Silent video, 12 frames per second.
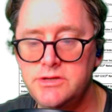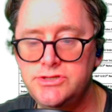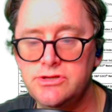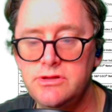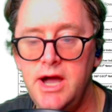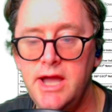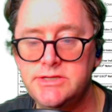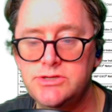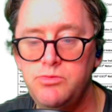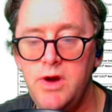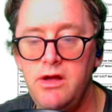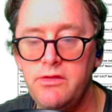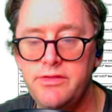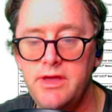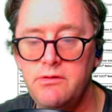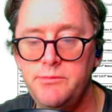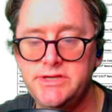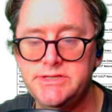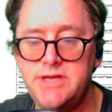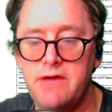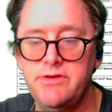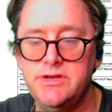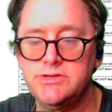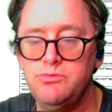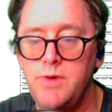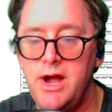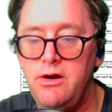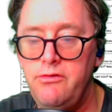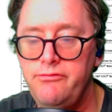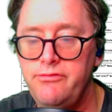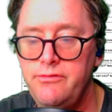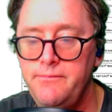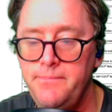July 12th. That would be 7/12.